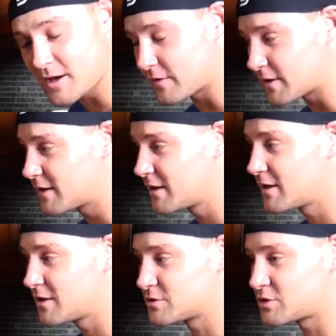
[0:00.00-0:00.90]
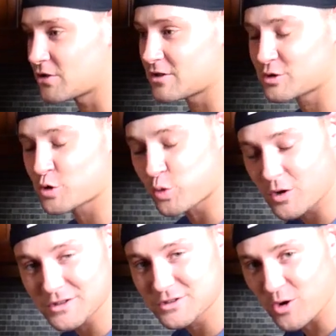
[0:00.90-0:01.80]
oven so that this
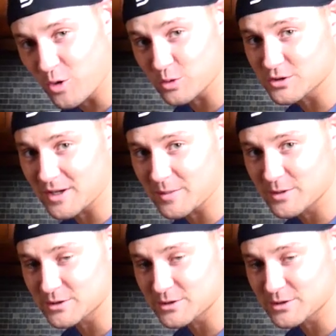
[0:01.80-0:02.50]
crust holds up.